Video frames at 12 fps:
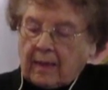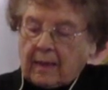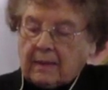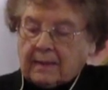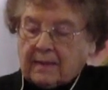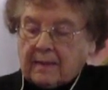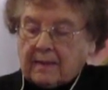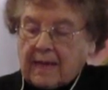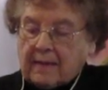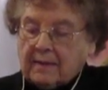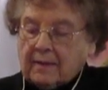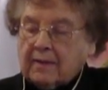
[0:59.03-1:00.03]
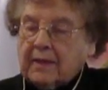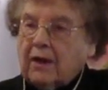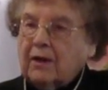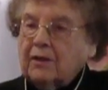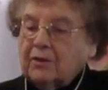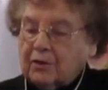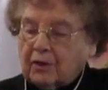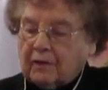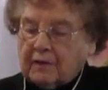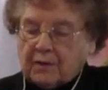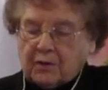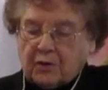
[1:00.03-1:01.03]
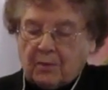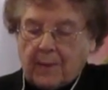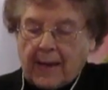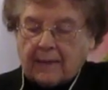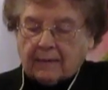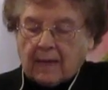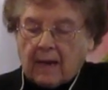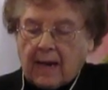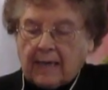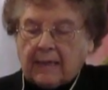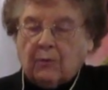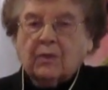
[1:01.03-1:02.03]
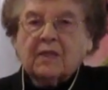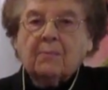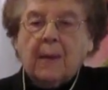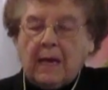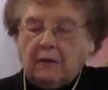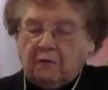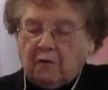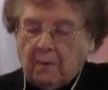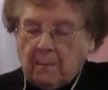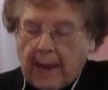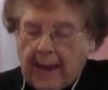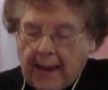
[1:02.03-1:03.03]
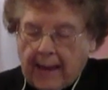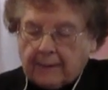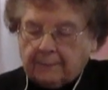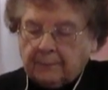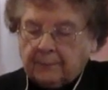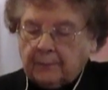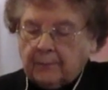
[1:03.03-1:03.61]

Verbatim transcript: It's a necessary service to mankind. It was made for man